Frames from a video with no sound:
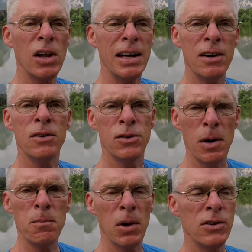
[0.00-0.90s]
in
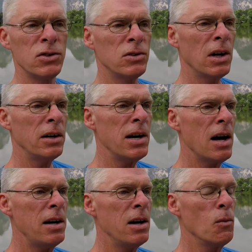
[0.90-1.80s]
places like
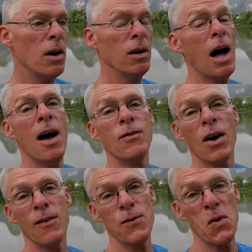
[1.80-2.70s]
Nanning. Well, I've
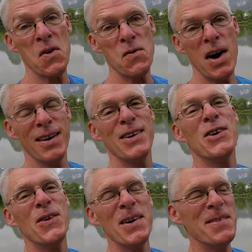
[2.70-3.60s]
got a foreign friend.
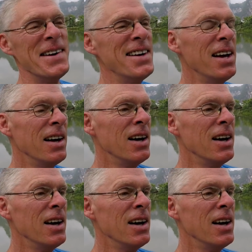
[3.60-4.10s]
You know what I mean?